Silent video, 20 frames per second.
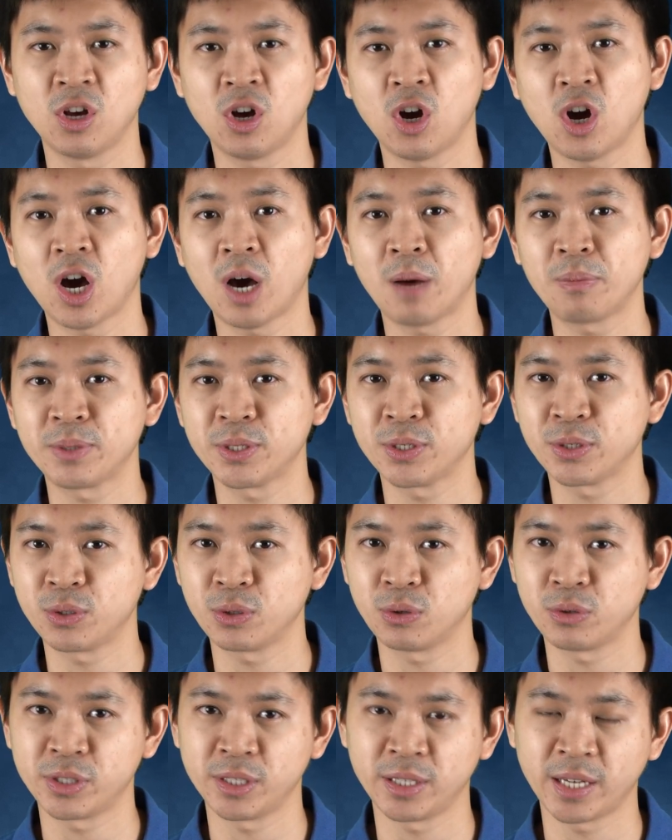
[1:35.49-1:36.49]

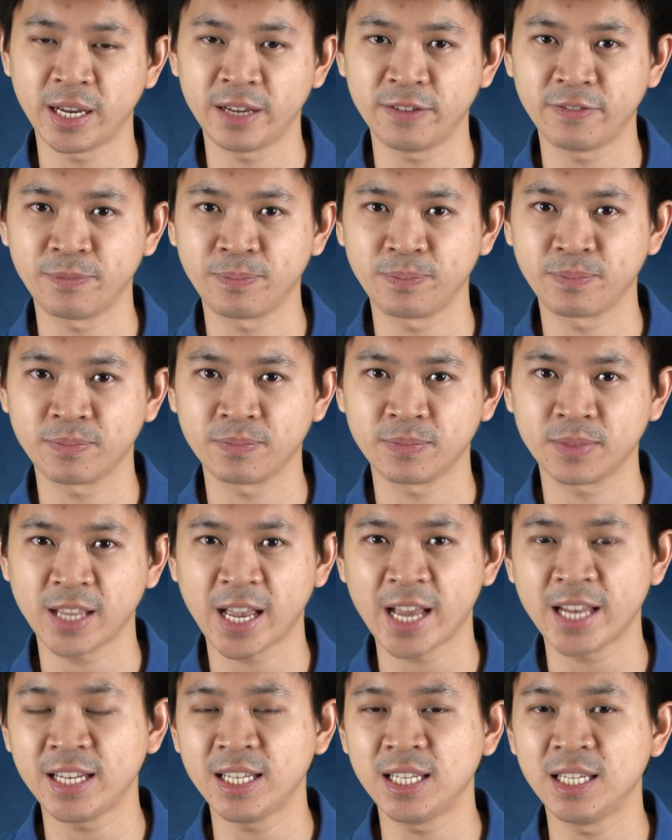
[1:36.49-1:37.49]
obstacles in life,
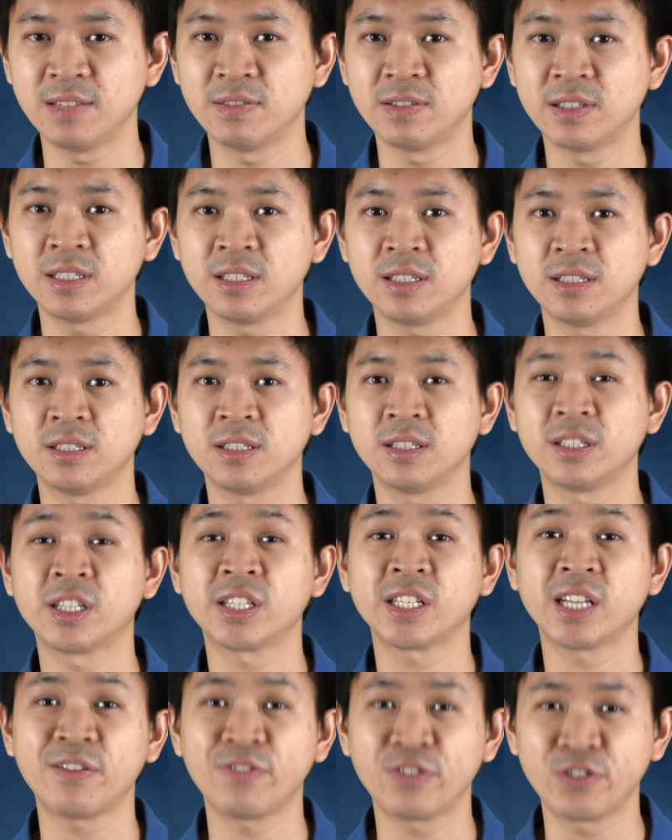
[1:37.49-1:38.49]
and even
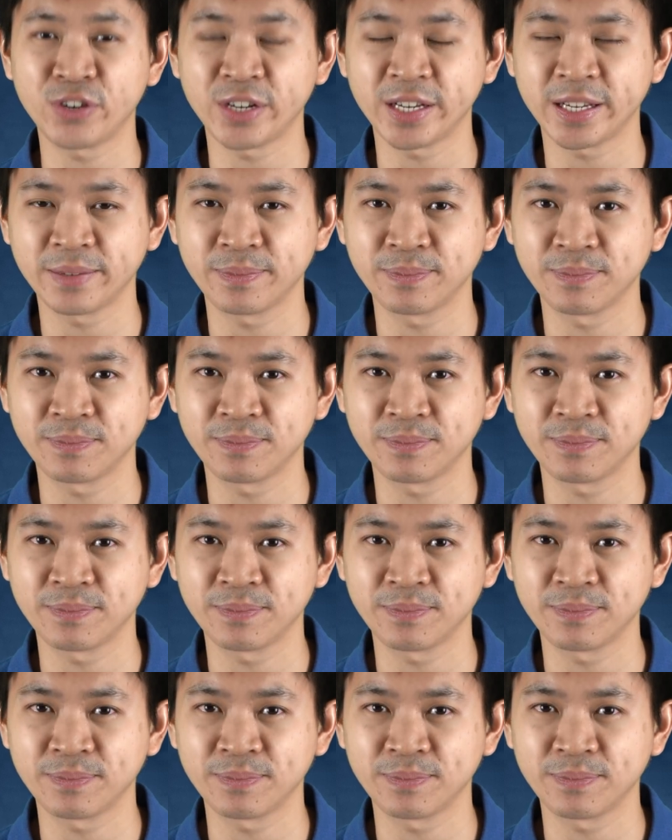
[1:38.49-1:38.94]
suffering,